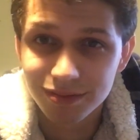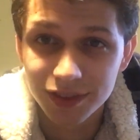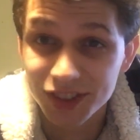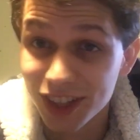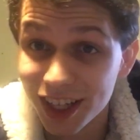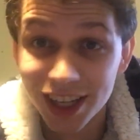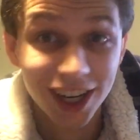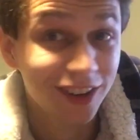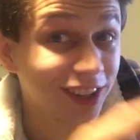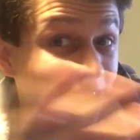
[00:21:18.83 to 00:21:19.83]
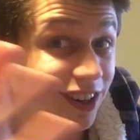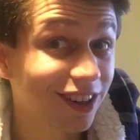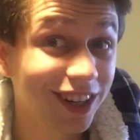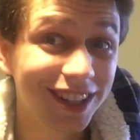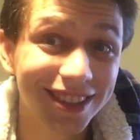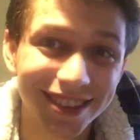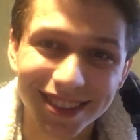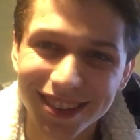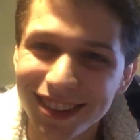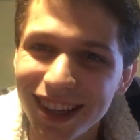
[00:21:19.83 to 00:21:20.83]
it's not done out here.
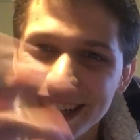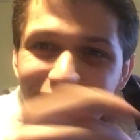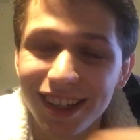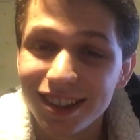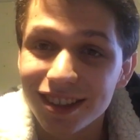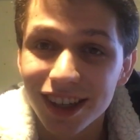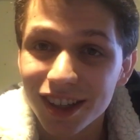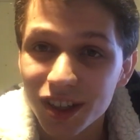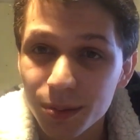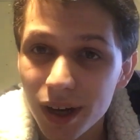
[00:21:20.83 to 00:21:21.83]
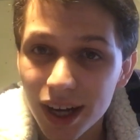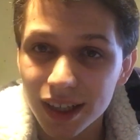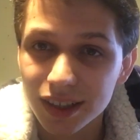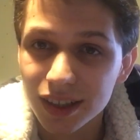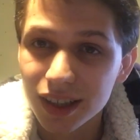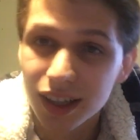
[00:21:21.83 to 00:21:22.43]
It's done in your mind.